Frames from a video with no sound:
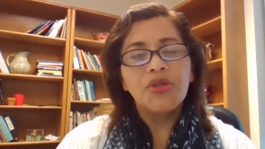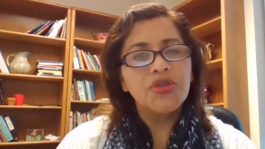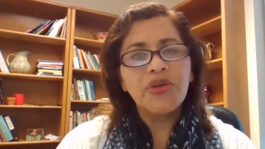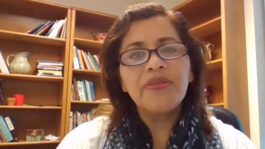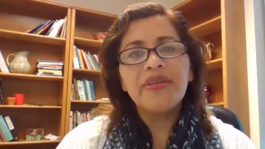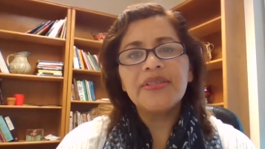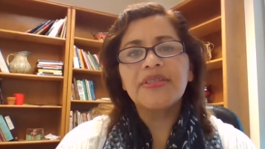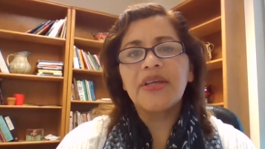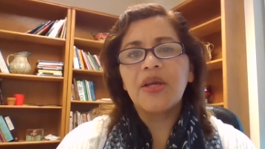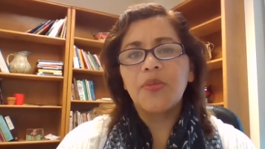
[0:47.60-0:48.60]
During
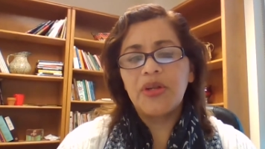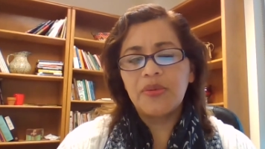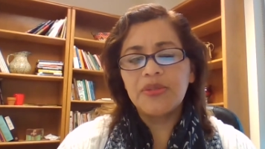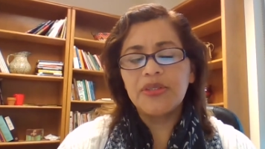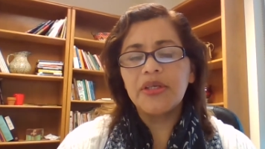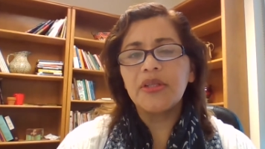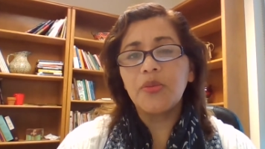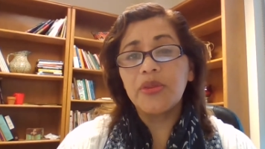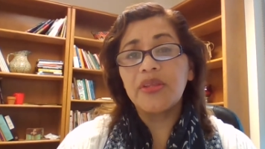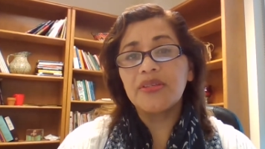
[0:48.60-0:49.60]
this time when I was
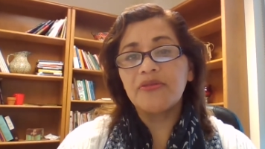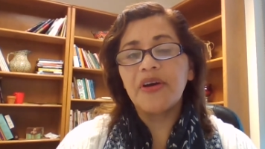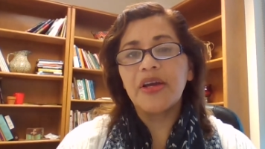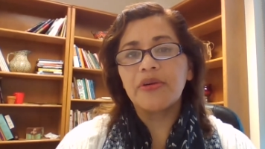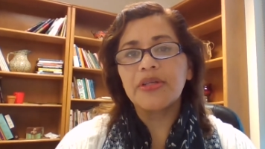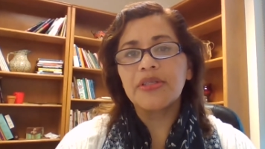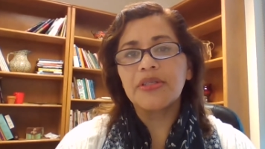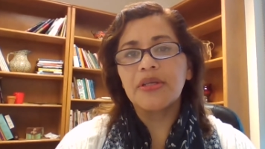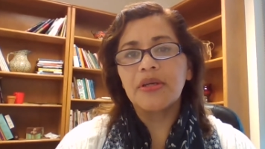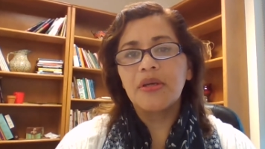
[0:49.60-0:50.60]
dealing with this
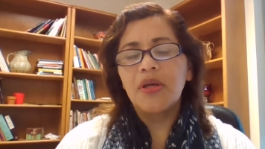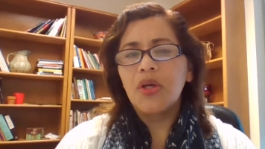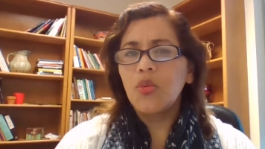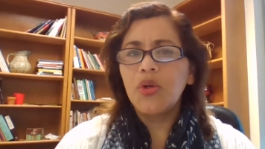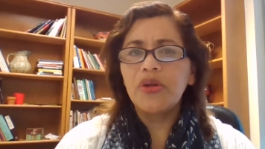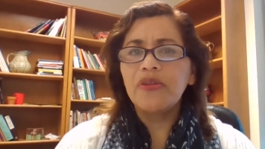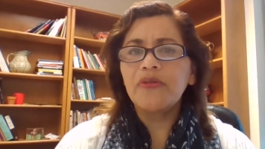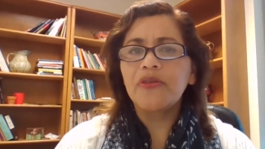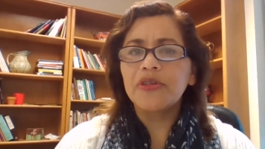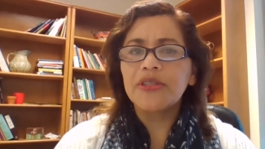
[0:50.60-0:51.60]
virus, one of the
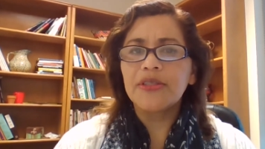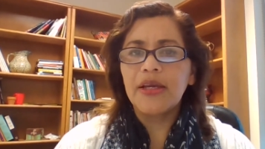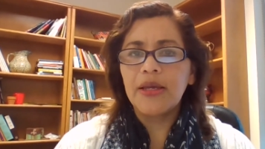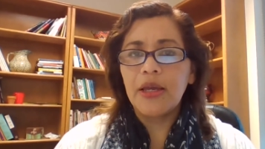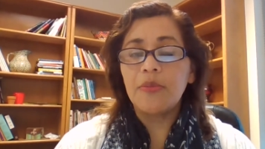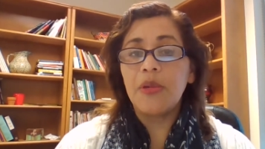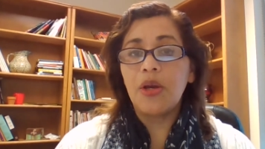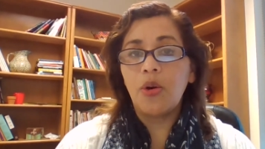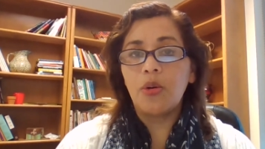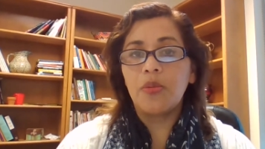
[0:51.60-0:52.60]
verses that gave me
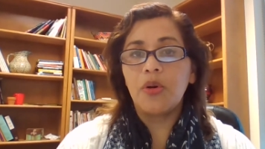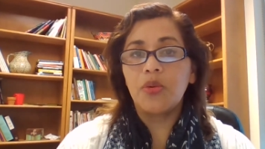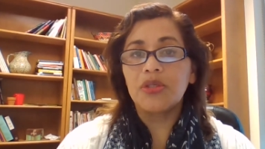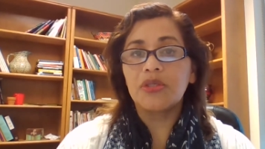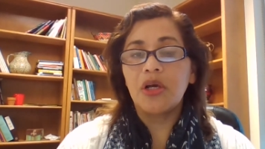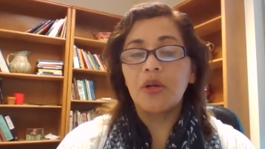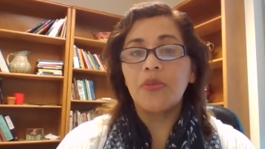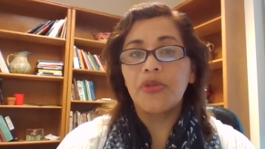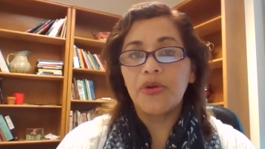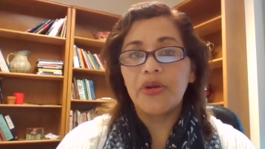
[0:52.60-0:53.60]
hope was
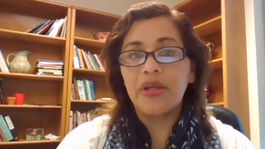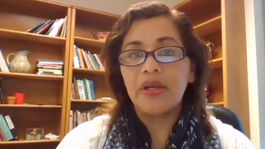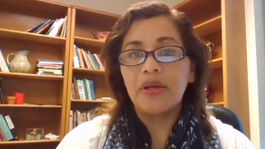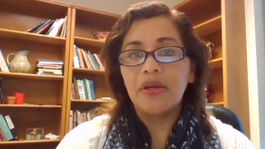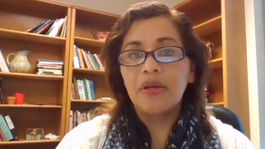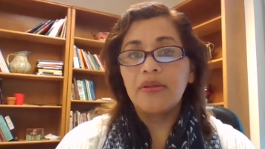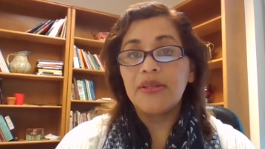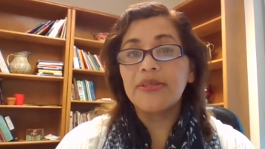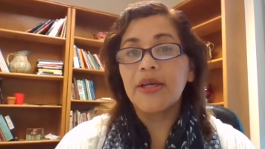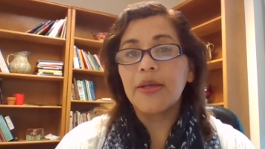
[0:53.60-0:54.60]
Psalm 30,
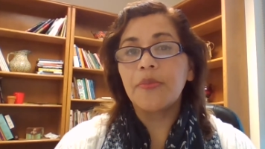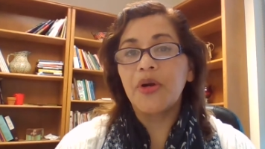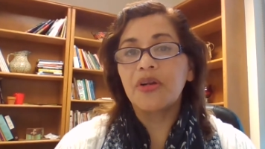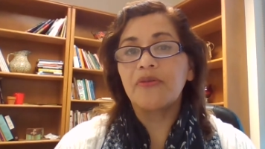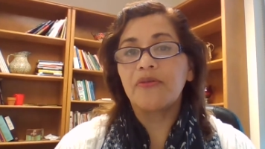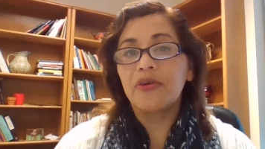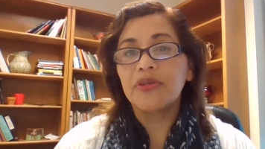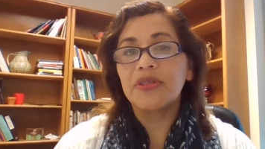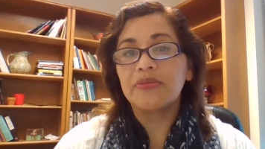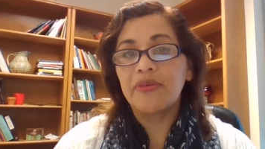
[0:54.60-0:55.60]
the second part of
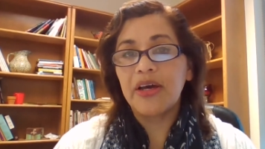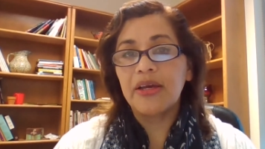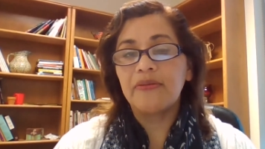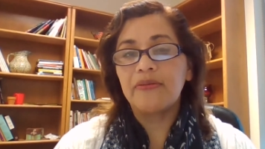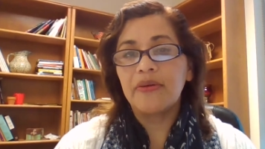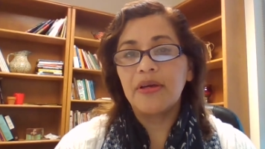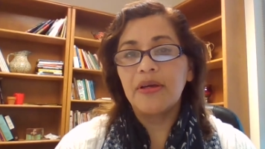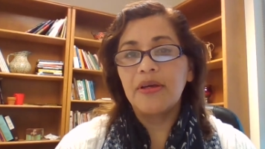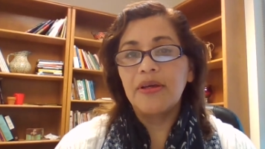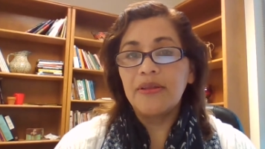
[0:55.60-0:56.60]
verse 5,
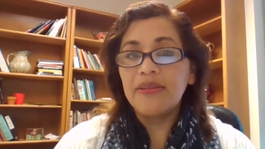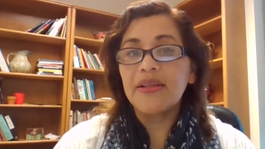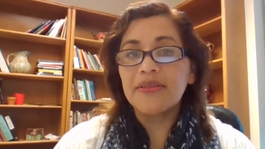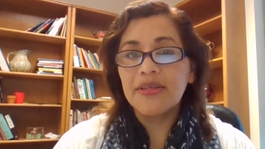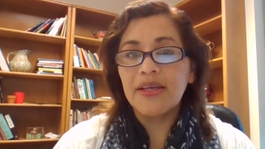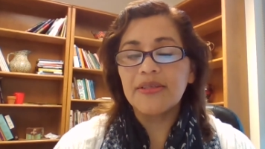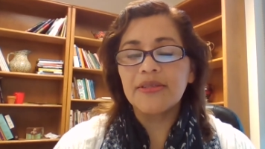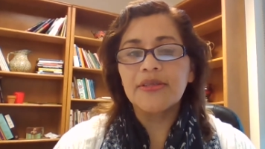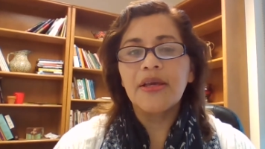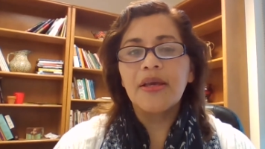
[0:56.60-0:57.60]
that
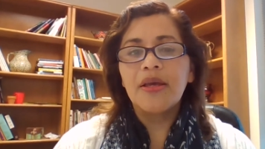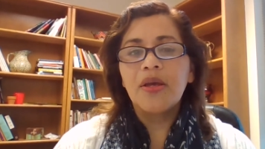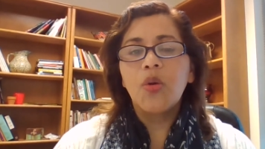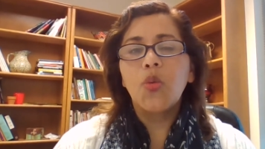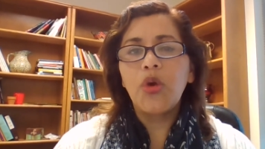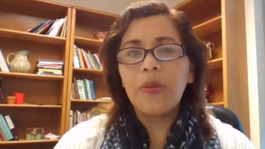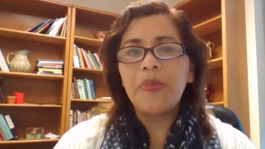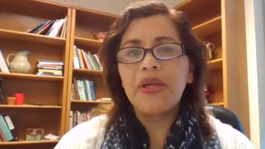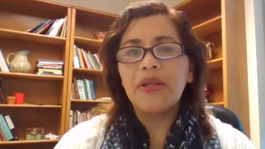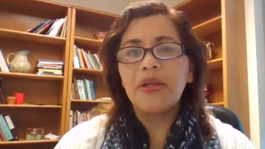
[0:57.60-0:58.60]
says,
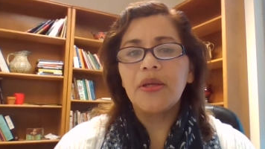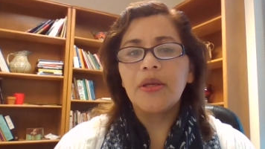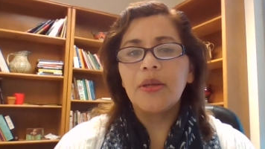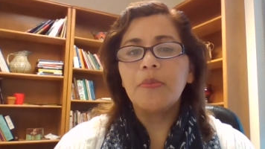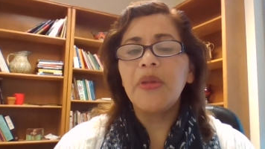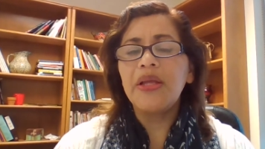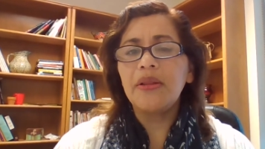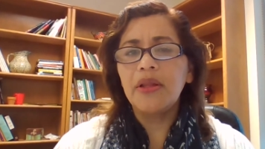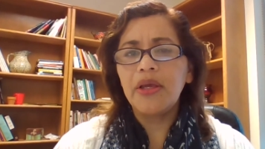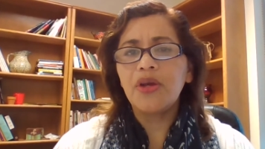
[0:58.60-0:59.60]
Weeping may
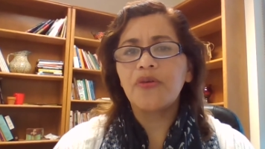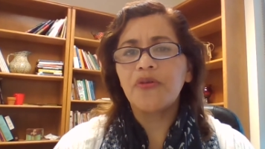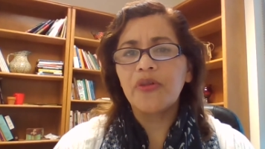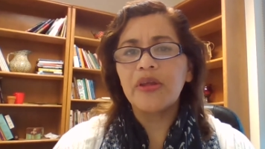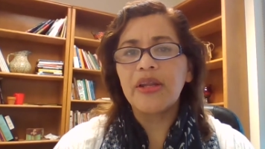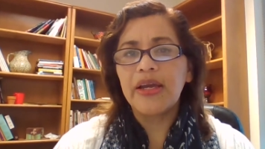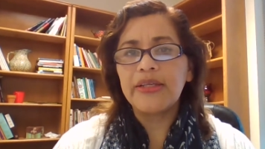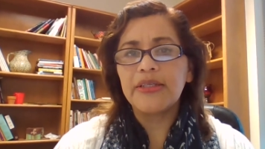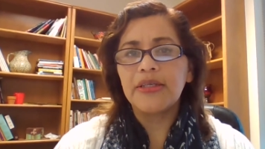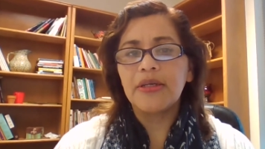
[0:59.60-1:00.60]
linger for the
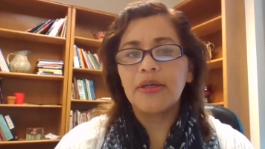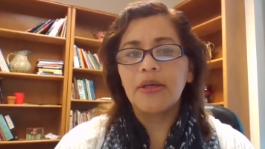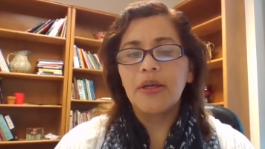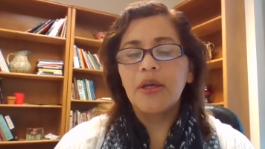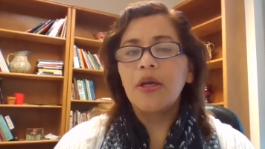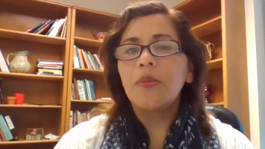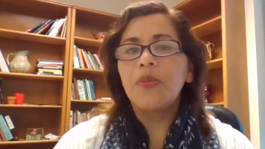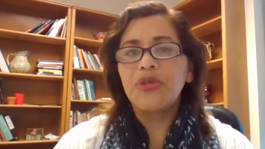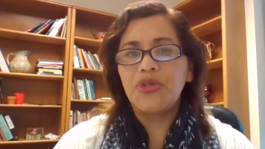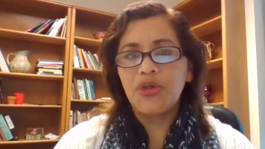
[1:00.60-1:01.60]
night,
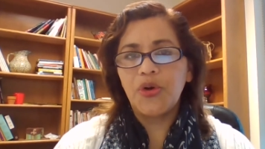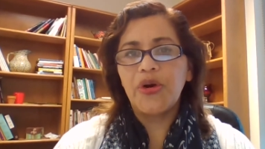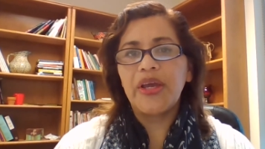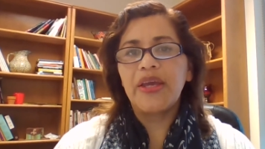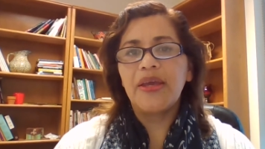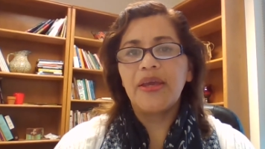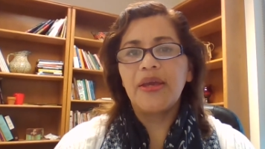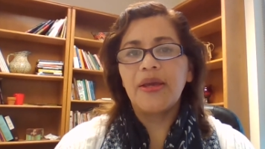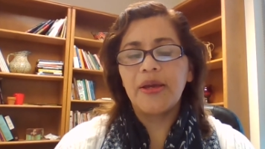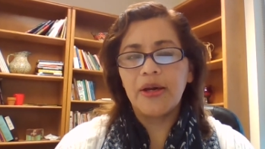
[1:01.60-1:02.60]
but joy
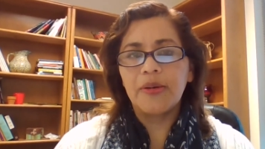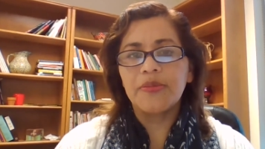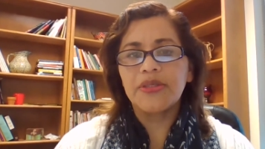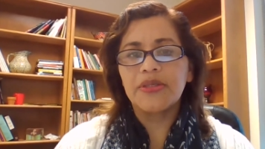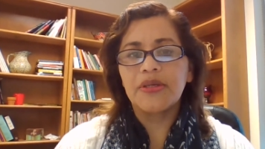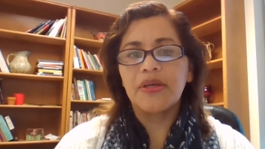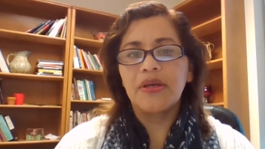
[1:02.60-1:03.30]
comes